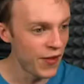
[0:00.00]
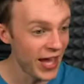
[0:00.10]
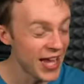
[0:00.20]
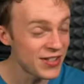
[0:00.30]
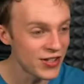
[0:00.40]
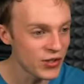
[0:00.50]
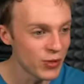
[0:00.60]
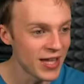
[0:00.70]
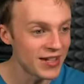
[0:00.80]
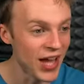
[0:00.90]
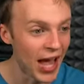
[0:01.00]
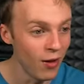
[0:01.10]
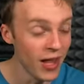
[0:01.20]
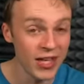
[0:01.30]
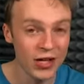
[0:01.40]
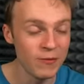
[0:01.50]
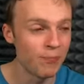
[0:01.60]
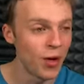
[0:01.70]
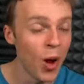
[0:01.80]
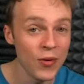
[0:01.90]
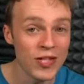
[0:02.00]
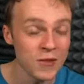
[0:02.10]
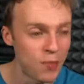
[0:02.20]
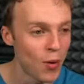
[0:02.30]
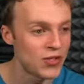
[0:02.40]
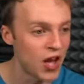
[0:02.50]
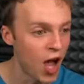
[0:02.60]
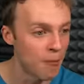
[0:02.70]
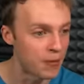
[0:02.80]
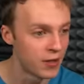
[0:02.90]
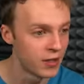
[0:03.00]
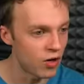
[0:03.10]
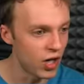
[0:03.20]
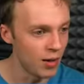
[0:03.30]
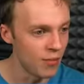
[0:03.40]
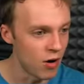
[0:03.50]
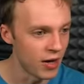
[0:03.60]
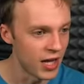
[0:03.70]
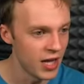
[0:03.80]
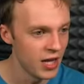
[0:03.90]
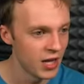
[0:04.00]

If it hits us with that tail, it could blow this boat up. Oh, come on.